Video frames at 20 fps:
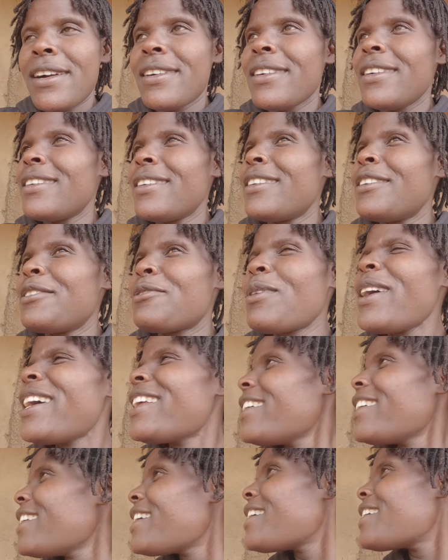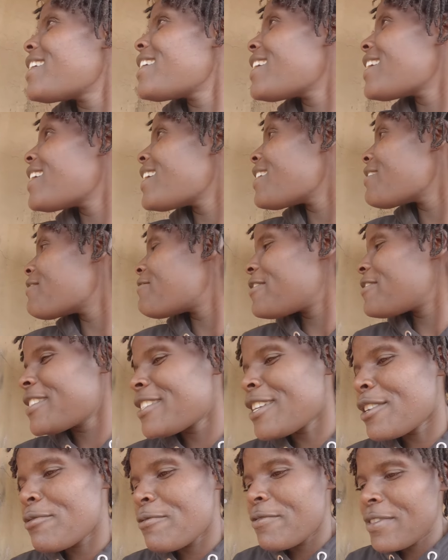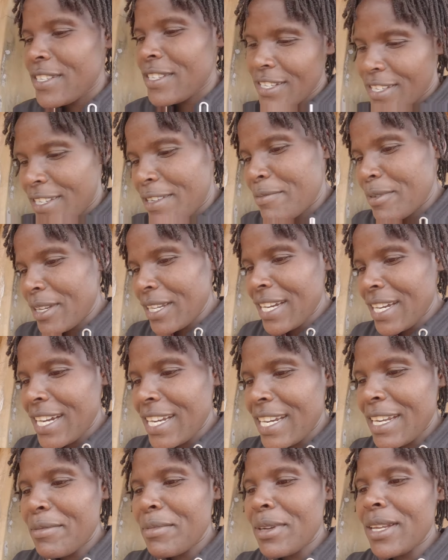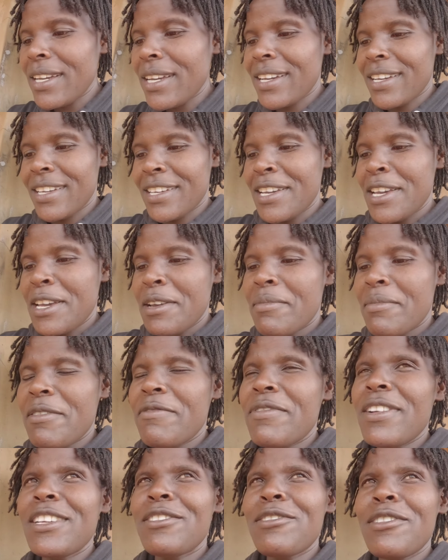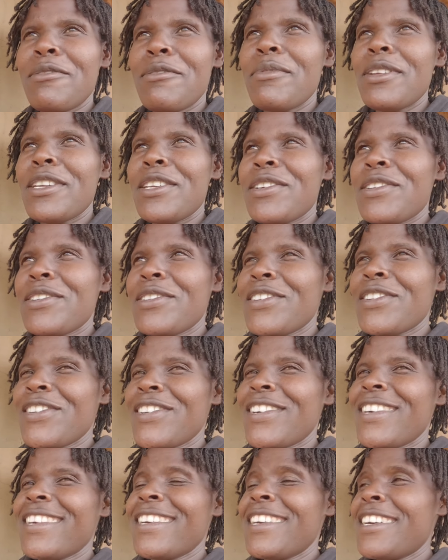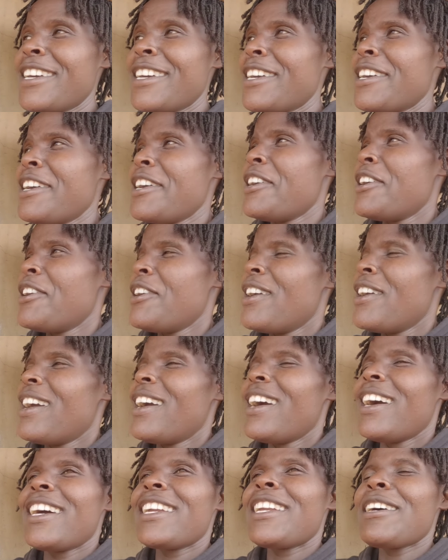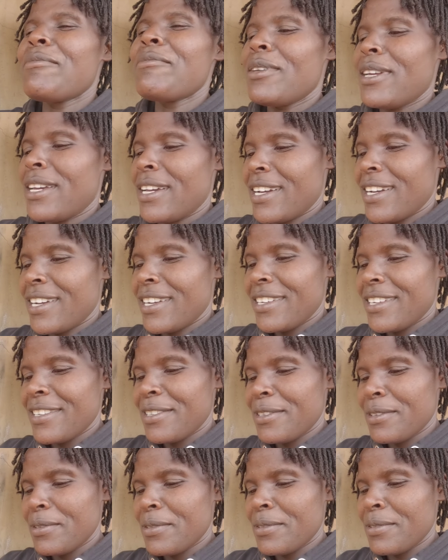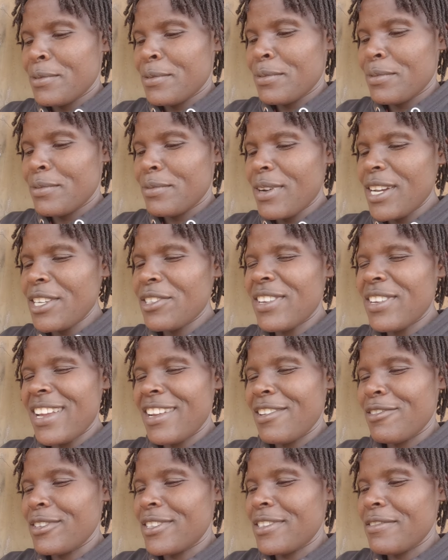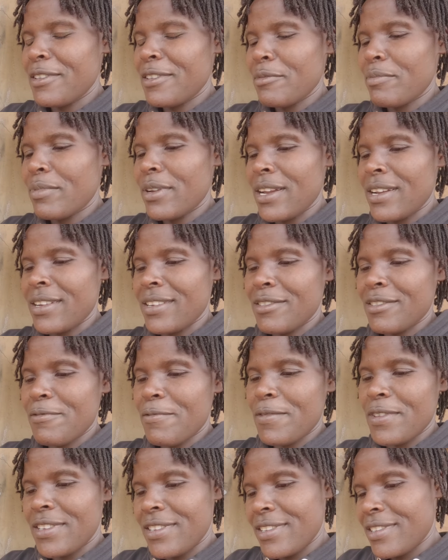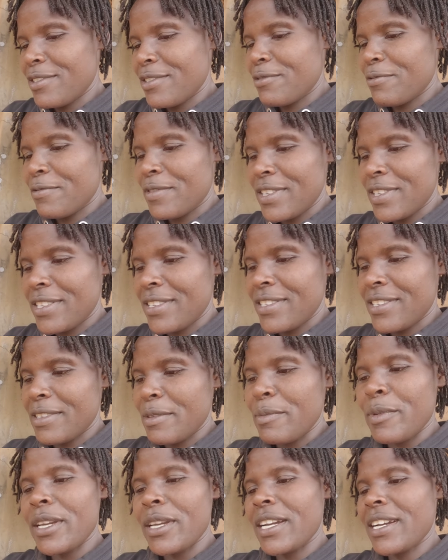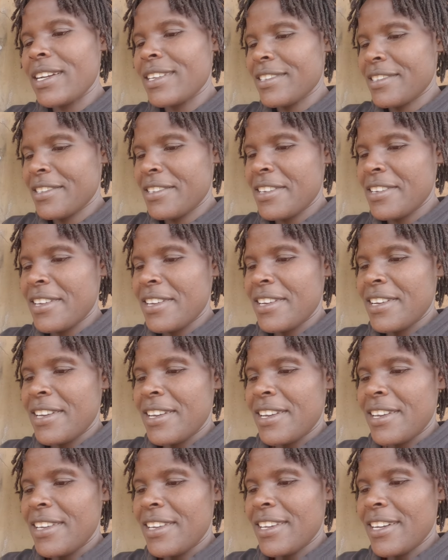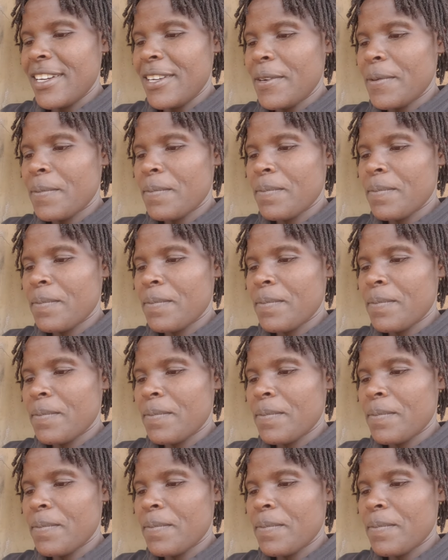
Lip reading: Do I need a visa to visit Jamaica? And I'm like, my friend told me no. And I'm like, why should I not even plan to visit Jamaica? Yeah.